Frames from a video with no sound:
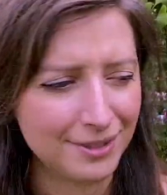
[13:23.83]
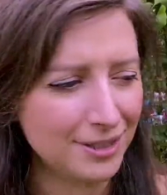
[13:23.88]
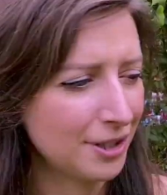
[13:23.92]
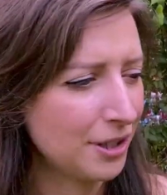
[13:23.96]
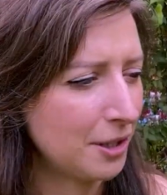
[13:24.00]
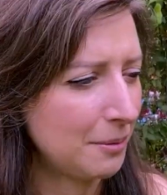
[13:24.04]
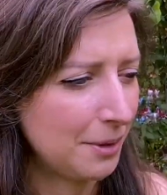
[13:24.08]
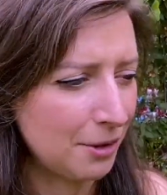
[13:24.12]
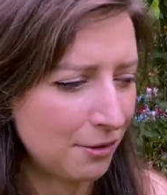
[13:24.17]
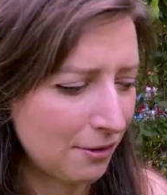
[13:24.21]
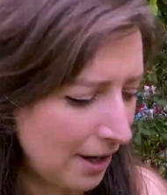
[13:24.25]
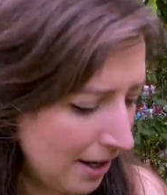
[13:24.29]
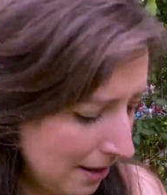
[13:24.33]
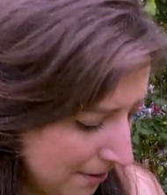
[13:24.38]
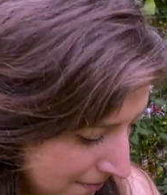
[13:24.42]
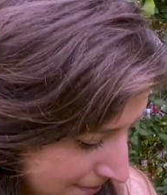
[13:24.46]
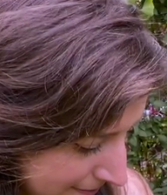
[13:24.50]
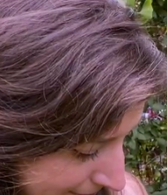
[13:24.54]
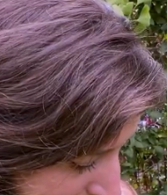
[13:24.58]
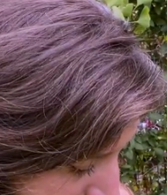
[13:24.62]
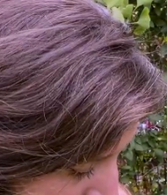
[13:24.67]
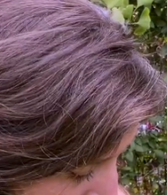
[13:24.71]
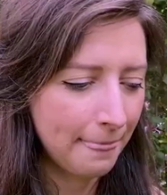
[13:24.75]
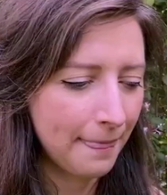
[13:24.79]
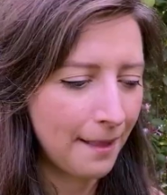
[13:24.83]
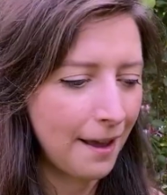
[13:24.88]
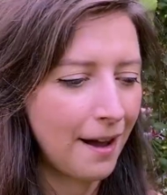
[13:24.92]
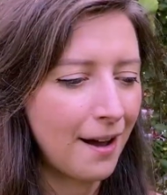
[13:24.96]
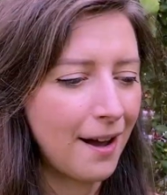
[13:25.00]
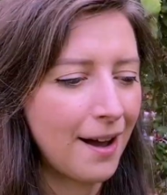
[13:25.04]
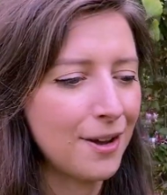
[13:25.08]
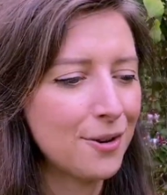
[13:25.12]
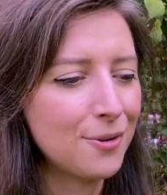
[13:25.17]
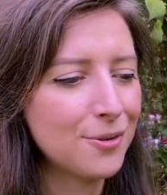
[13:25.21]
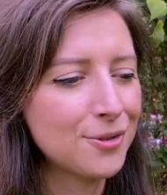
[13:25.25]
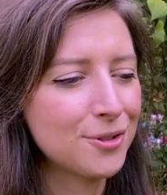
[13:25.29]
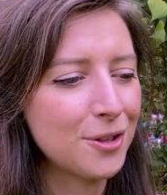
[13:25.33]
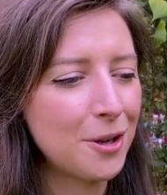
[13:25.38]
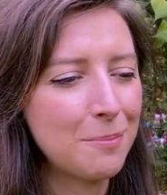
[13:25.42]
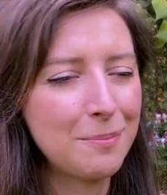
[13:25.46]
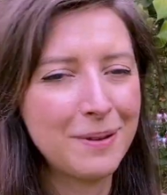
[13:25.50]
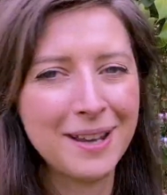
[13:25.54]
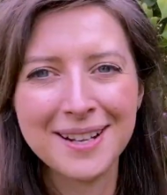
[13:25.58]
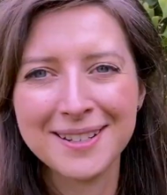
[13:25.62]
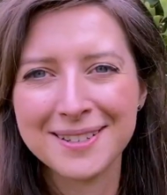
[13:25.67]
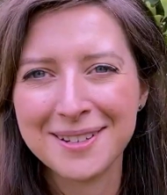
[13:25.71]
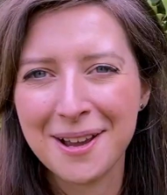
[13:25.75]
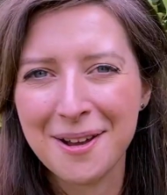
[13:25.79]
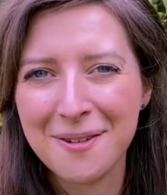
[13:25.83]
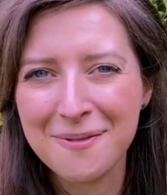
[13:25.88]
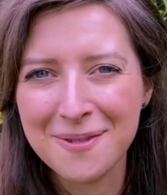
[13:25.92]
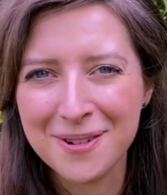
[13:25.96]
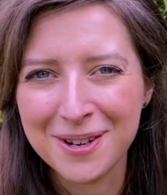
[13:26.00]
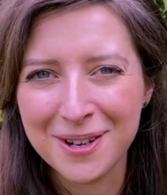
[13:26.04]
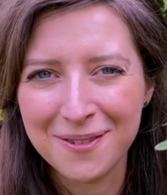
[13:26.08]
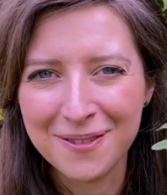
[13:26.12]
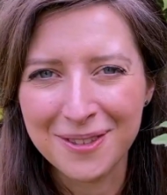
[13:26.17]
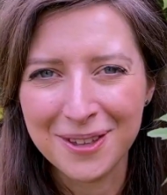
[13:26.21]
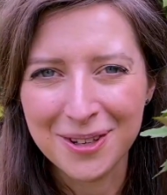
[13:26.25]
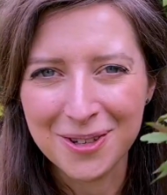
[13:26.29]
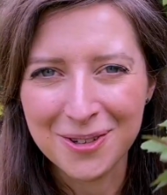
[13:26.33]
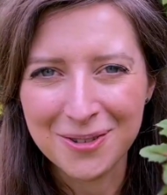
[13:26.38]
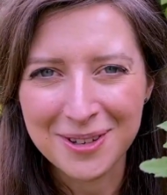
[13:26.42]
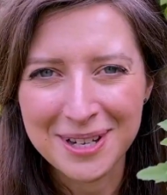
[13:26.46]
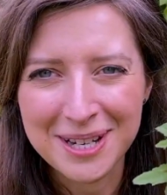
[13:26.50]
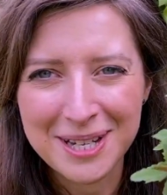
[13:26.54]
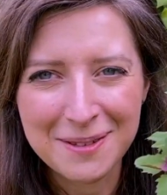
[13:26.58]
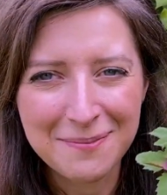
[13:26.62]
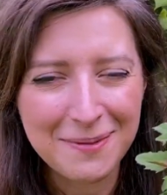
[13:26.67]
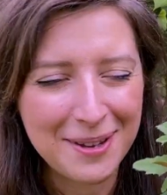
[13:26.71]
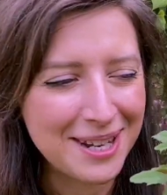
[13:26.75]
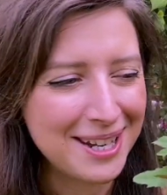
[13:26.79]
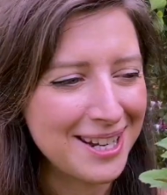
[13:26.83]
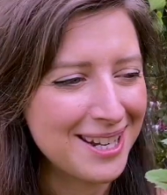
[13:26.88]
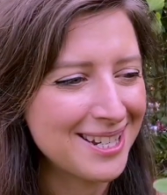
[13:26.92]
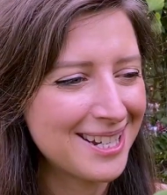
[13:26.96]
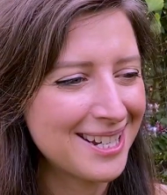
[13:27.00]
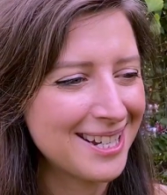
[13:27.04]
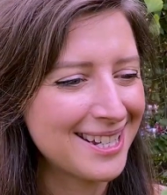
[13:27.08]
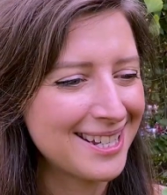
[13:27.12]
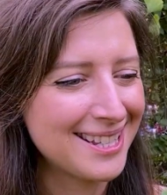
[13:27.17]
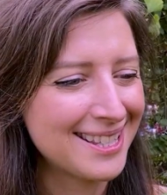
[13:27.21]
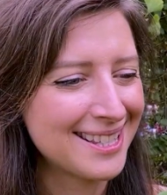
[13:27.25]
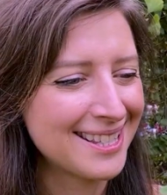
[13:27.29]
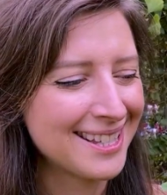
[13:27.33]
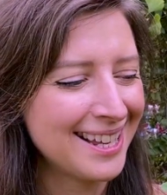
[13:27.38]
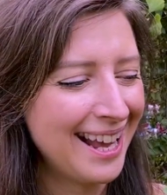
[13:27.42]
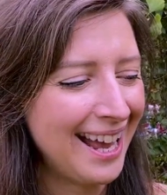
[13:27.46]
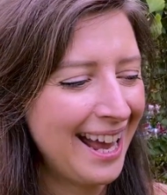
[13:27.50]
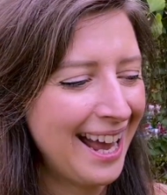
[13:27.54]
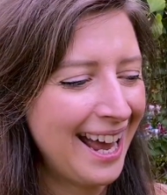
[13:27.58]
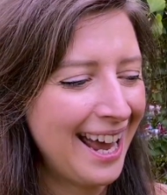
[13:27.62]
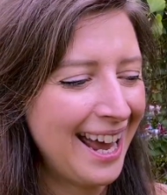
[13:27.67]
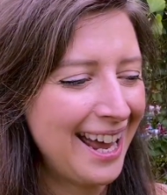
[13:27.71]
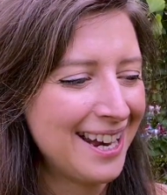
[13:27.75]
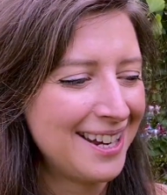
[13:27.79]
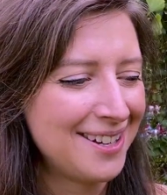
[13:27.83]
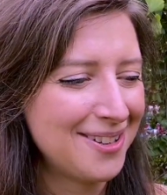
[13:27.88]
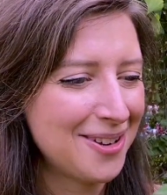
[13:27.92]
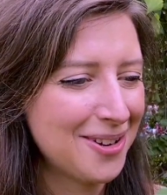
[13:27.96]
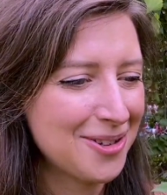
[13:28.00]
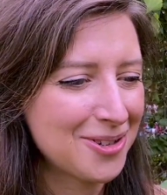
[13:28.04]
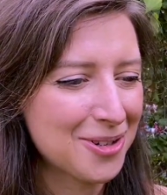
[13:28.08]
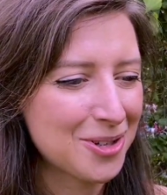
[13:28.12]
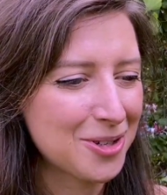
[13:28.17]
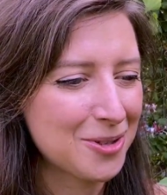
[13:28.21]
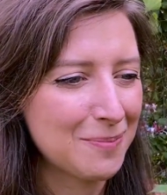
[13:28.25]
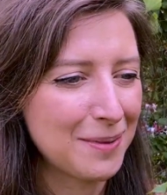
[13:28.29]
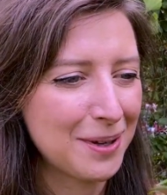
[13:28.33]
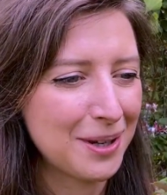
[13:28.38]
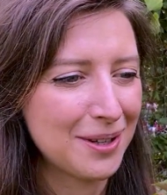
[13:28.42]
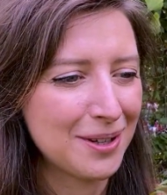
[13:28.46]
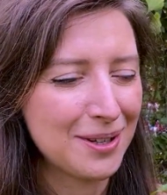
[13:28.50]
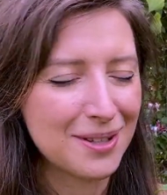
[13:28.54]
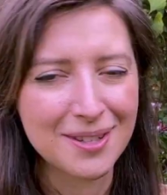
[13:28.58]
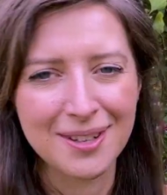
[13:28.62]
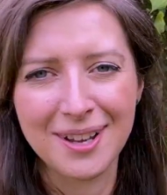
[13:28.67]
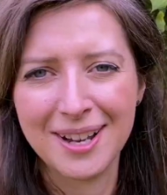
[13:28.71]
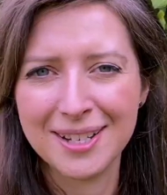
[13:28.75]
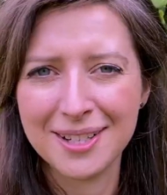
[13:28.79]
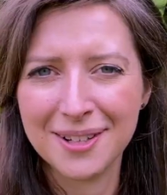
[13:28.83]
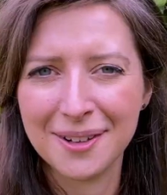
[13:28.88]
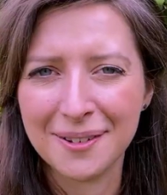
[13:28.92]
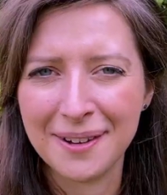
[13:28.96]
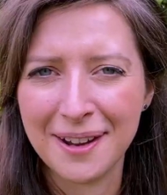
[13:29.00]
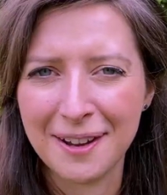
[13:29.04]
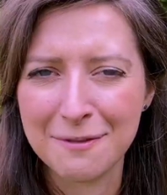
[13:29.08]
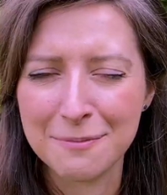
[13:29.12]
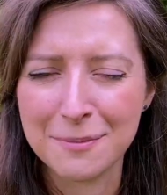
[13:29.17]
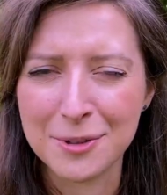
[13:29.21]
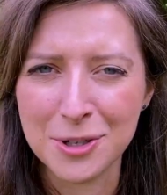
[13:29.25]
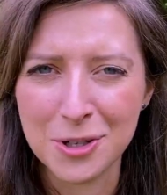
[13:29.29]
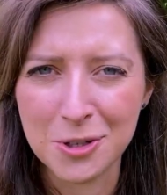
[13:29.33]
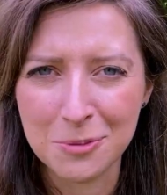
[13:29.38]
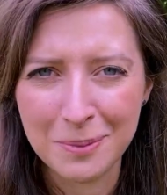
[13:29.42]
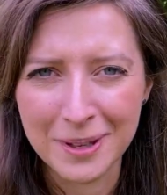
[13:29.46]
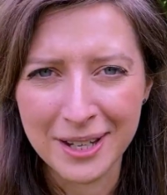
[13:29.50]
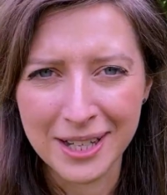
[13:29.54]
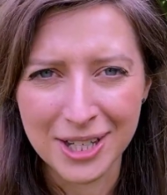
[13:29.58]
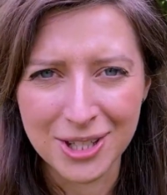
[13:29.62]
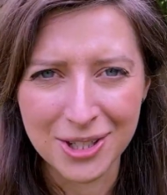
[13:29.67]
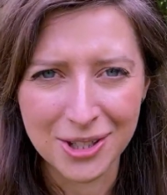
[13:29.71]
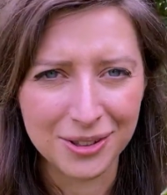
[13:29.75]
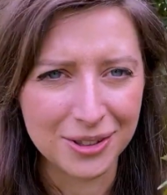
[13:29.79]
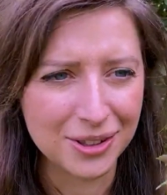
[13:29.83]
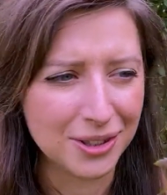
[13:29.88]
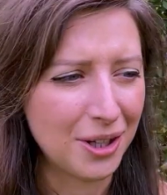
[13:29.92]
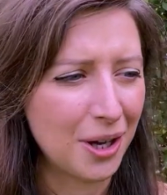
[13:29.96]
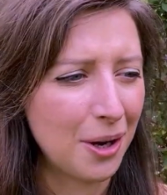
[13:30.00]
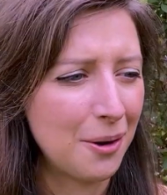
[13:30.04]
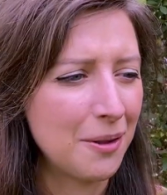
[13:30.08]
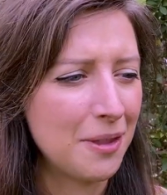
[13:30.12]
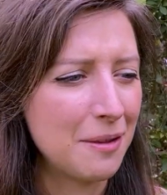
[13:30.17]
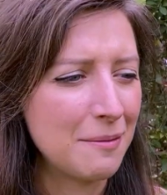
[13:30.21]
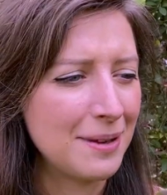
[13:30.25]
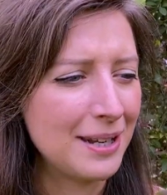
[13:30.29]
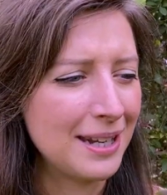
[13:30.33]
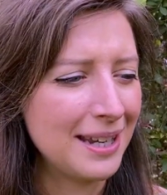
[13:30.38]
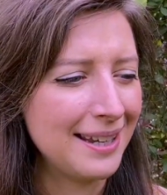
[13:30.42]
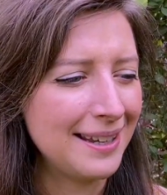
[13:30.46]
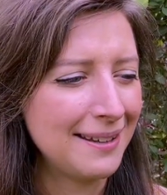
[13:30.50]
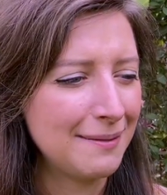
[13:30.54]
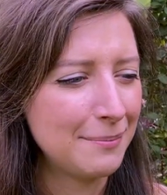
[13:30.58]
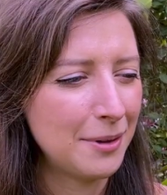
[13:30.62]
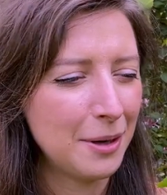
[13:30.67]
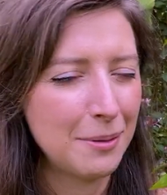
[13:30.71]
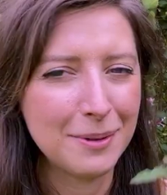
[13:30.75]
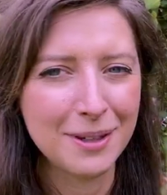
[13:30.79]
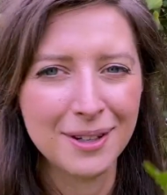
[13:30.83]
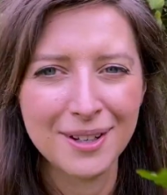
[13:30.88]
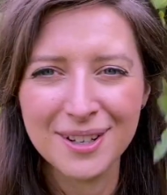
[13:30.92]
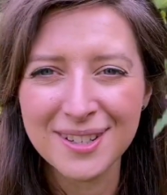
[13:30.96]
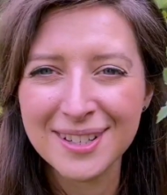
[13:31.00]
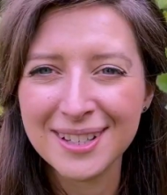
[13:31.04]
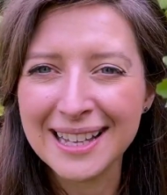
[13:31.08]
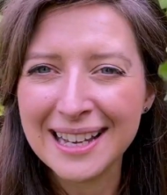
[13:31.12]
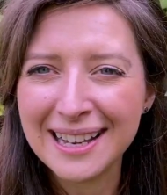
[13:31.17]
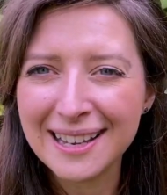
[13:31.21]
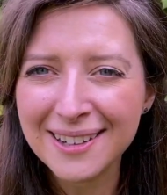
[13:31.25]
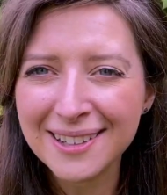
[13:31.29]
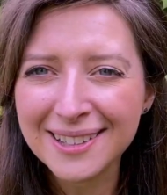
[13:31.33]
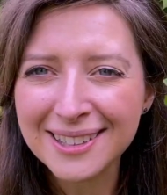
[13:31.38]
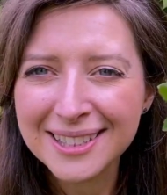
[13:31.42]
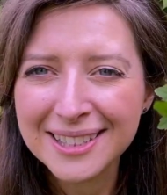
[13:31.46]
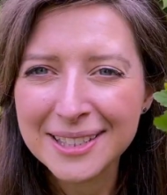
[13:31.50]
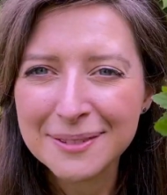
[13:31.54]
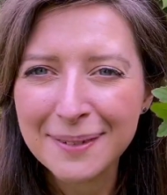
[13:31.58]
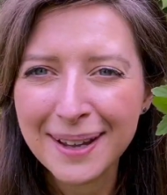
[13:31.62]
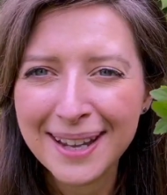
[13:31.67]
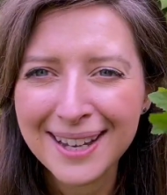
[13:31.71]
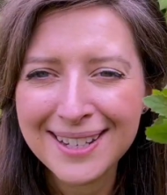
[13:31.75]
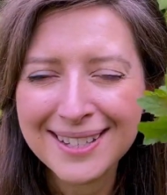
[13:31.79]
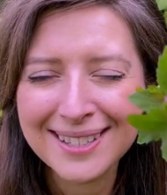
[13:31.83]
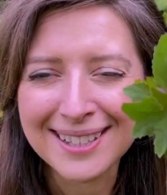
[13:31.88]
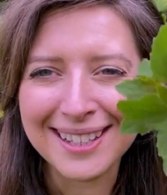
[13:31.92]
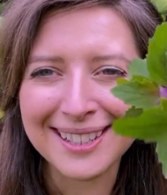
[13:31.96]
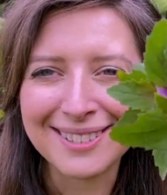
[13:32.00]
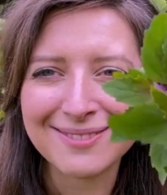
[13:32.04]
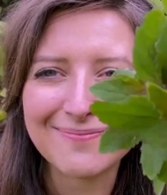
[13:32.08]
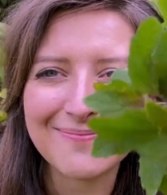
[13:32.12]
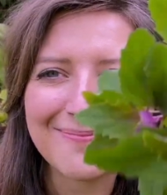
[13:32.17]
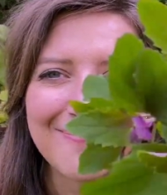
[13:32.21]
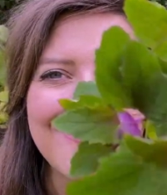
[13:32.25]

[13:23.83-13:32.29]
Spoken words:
It's going to be great. I also picked up one of the tree spinaches, not just because I don't have much spinach on the go at the minute, but because it looks amazing.